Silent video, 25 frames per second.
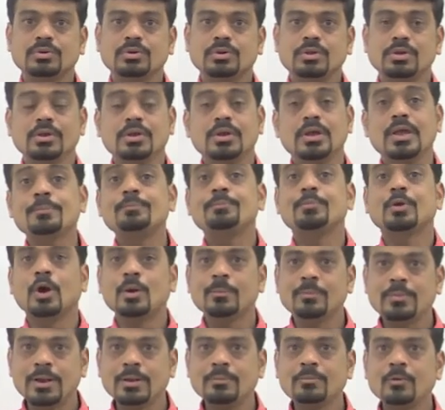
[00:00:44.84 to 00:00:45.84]
a
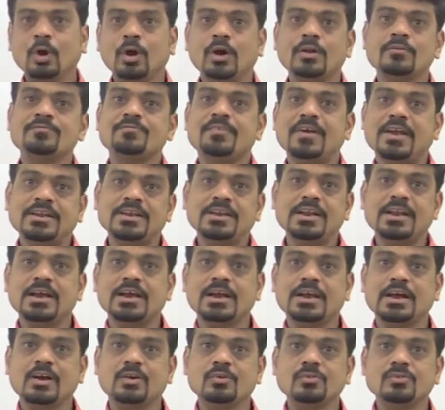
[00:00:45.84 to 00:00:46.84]
problem on final
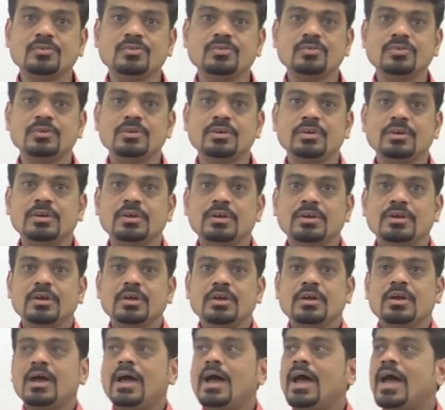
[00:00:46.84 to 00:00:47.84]
accounts,
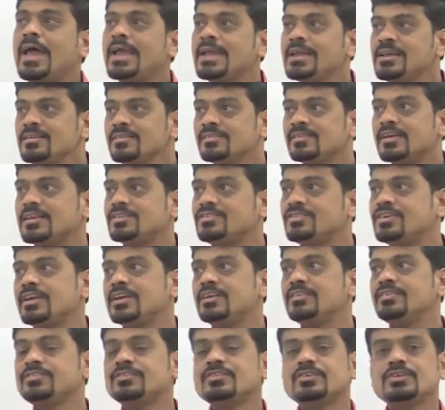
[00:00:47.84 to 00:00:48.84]
I
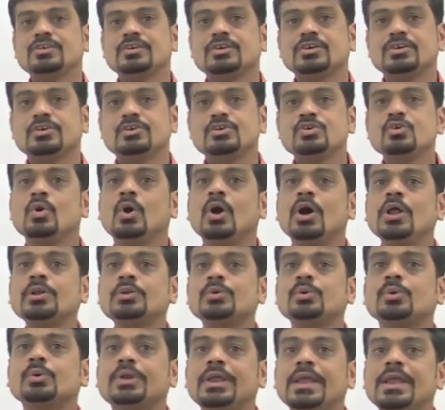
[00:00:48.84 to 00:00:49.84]
suggest you all
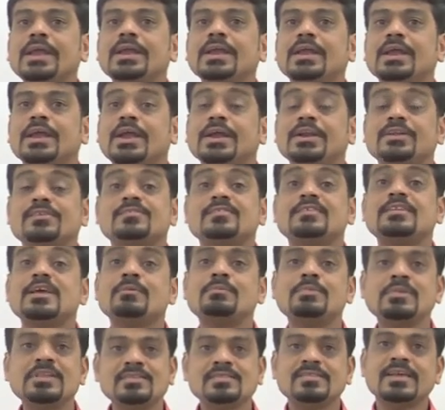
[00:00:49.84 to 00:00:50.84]
to take a
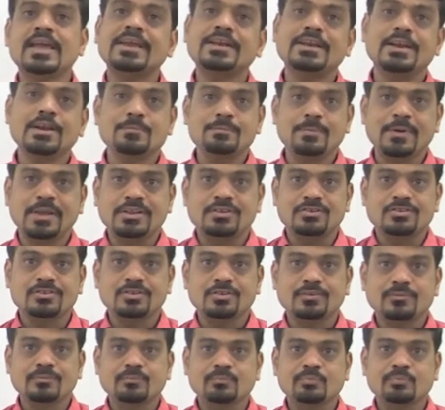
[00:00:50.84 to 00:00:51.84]
double-sided page.
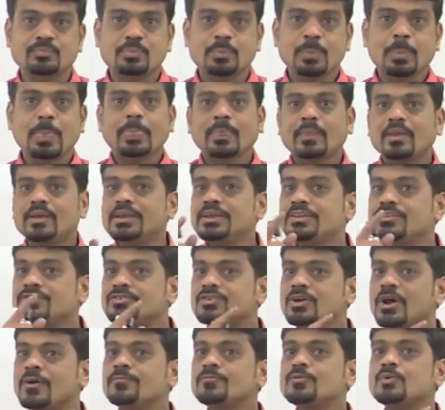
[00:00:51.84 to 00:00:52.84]
Instead
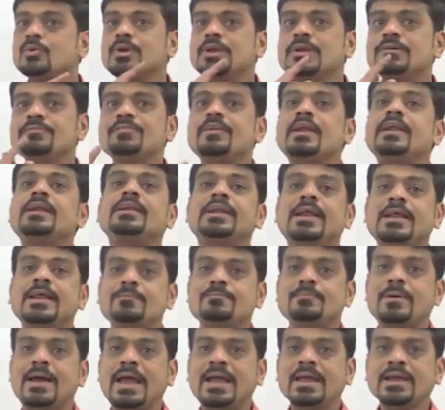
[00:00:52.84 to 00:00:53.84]
of doing front and
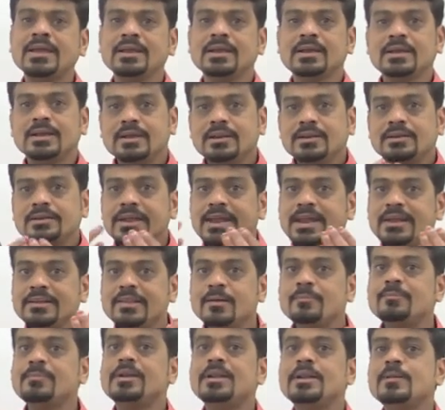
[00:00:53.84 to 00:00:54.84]
back, take the
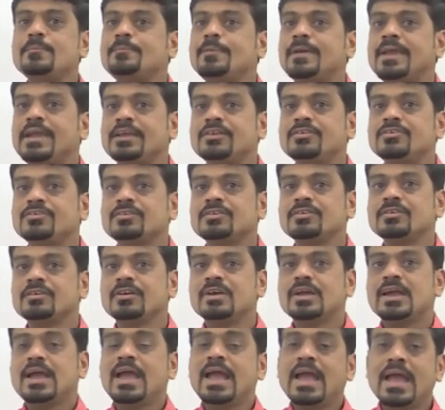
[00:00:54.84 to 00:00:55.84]
middle page,
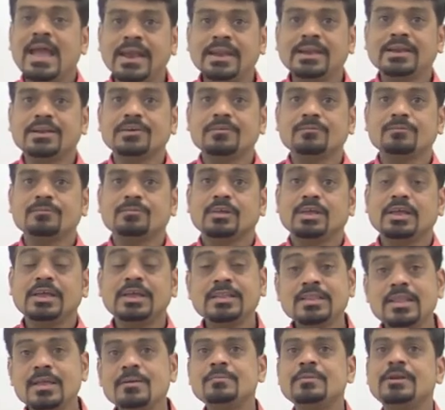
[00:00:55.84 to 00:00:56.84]
and in
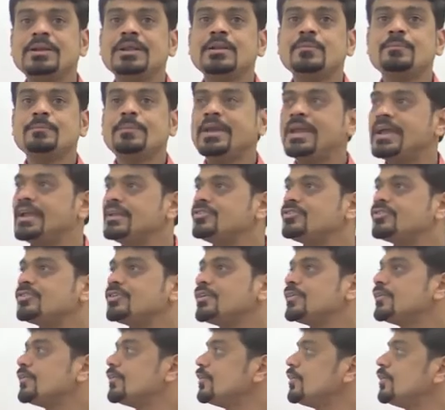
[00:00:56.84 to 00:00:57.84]
the middle page,
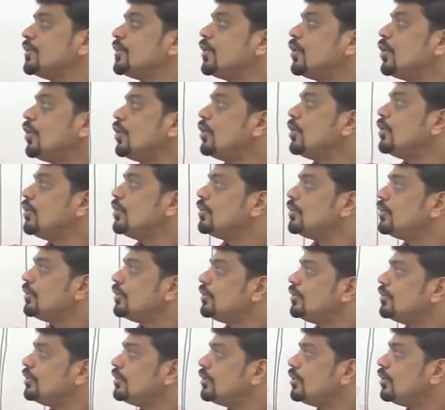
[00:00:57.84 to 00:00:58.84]

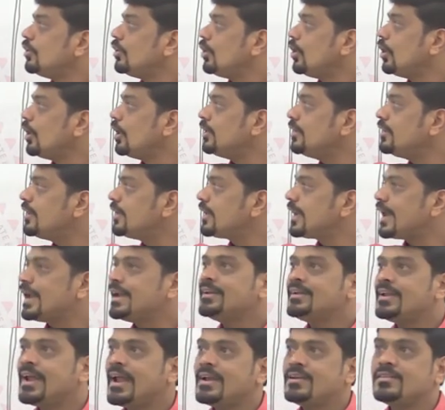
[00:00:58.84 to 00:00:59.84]
on the right
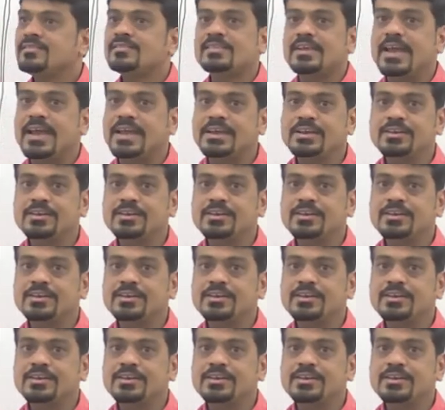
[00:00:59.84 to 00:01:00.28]
hand side